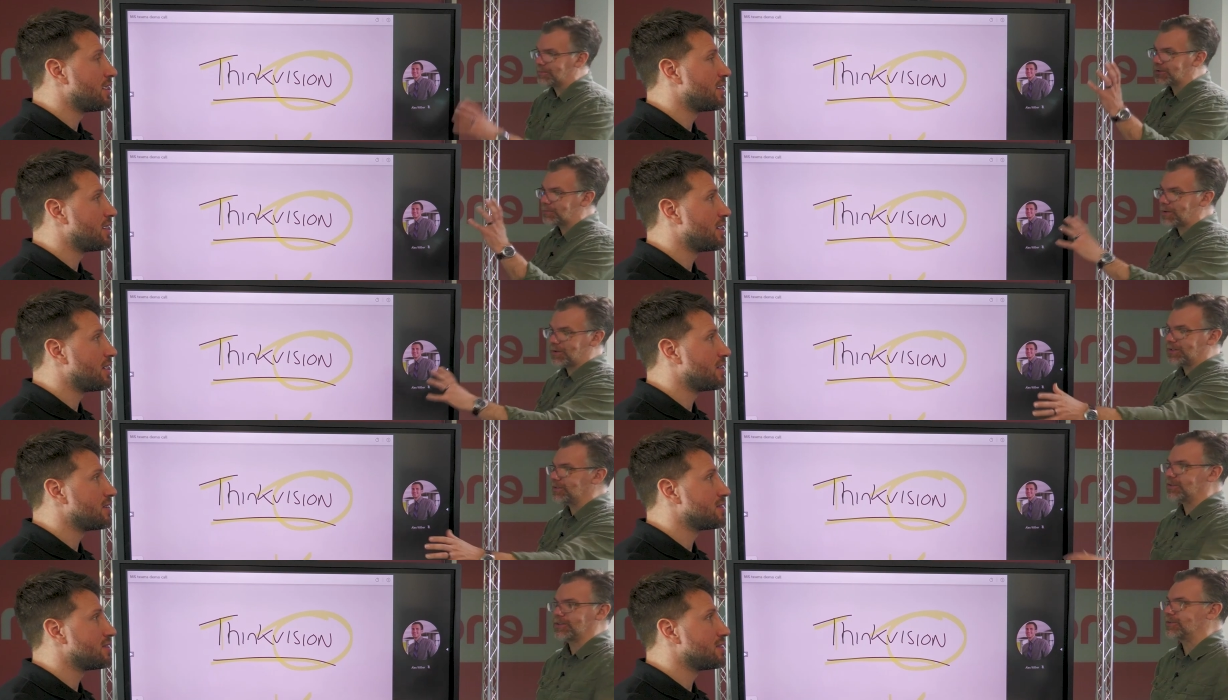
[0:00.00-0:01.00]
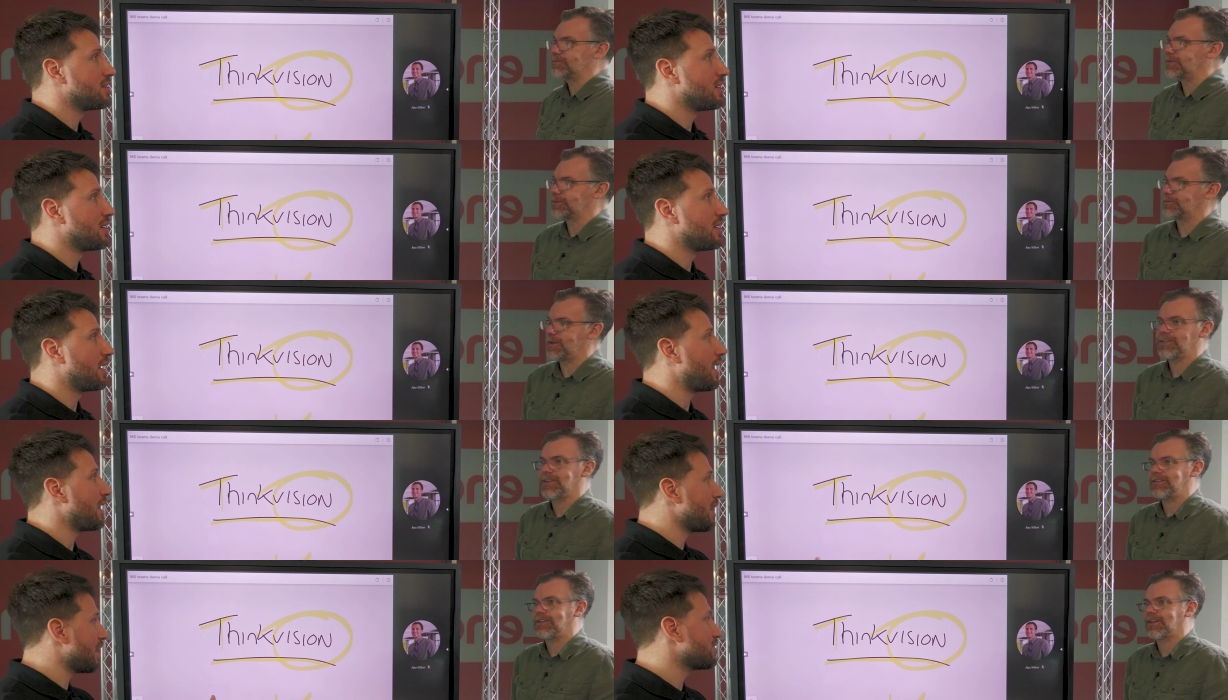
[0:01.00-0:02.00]
Speaker 1: experience. This is this is
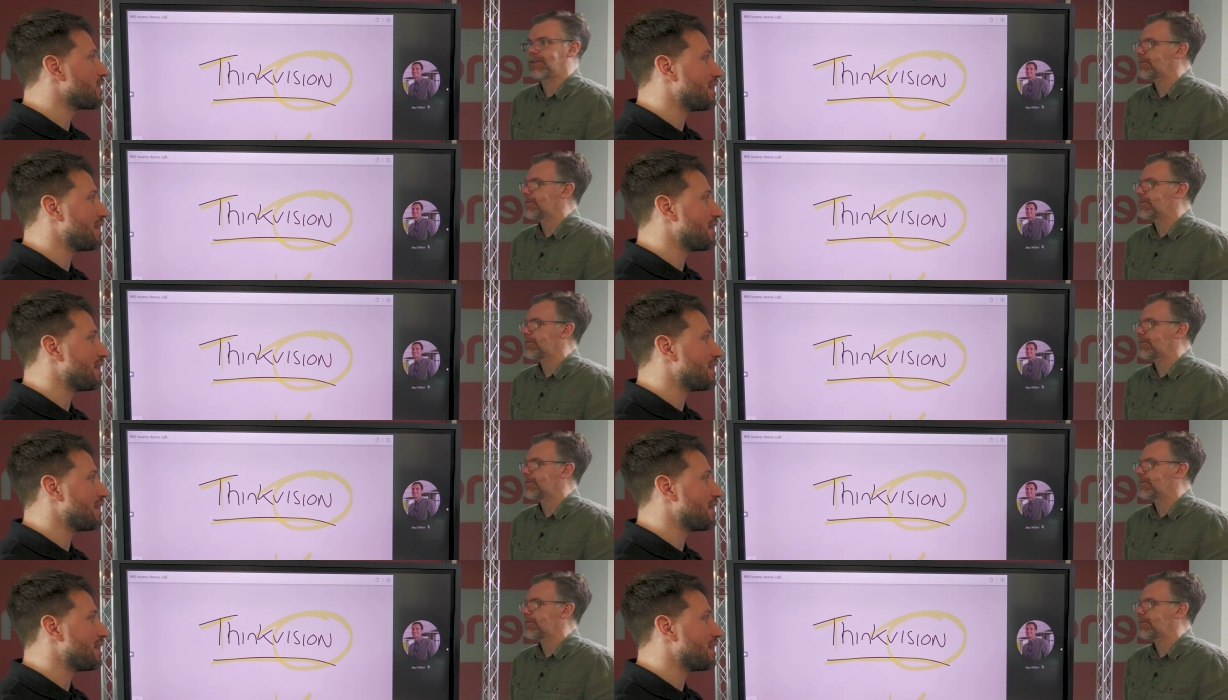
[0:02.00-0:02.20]
fantastic.